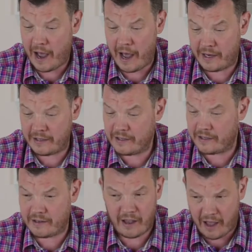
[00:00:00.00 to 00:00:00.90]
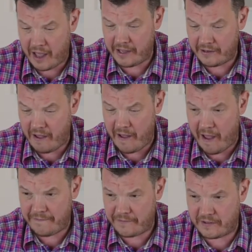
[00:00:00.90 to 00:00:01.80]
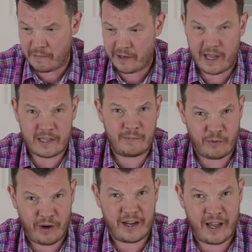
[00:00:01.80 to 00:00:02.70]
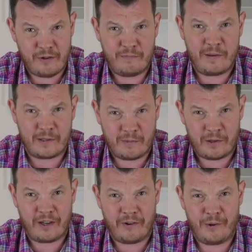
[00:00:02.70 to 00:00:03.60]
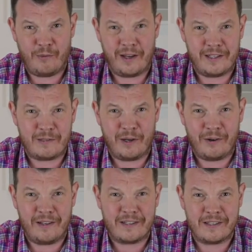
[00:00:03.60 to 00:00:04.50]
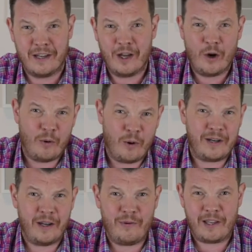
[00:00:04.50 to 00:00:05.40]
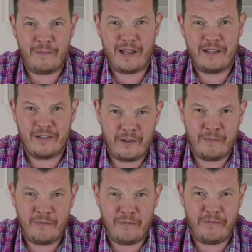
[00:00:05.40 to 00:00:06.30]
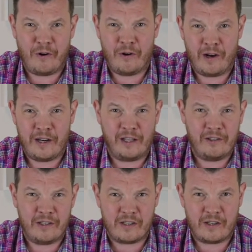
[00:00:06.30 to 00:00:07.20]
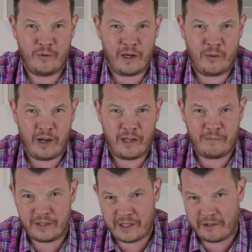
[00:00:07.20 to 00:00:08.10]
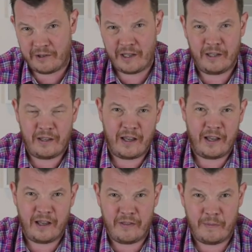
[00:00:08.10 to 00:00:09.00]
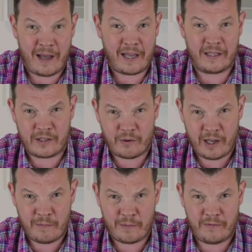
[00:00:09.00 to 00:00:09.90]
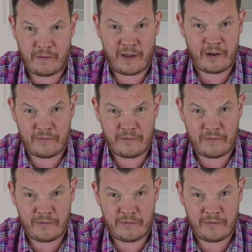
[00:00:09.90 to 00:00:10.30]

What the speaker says: And if somebody asked me right now, based upon current wine experience, what would I recommend to them for an English still white wine, particularly the Bacchus grape, if they've heard